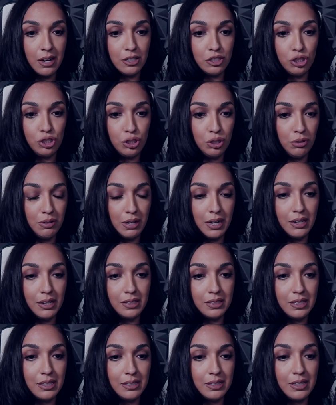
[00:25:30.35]

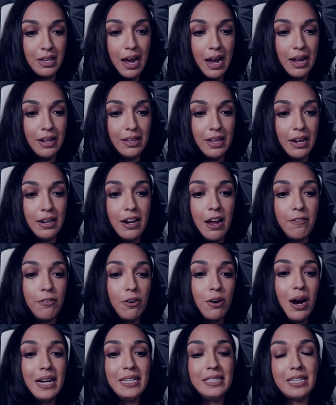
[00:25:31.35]
shootings is that they
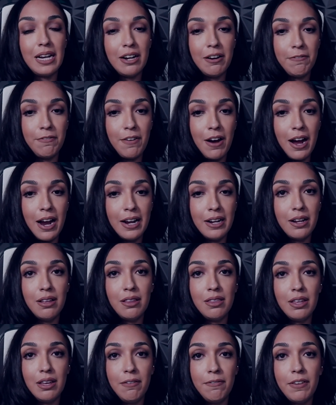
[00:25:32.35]
never
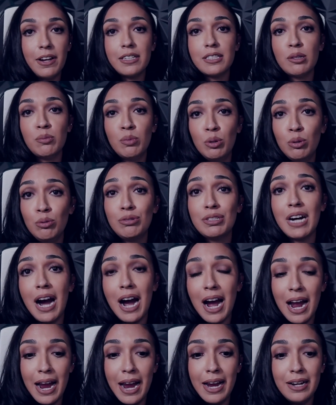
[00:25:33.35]
identified the victim who
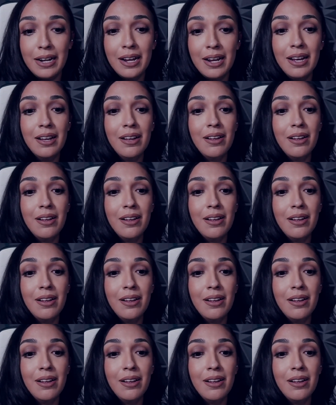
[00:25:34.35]
died.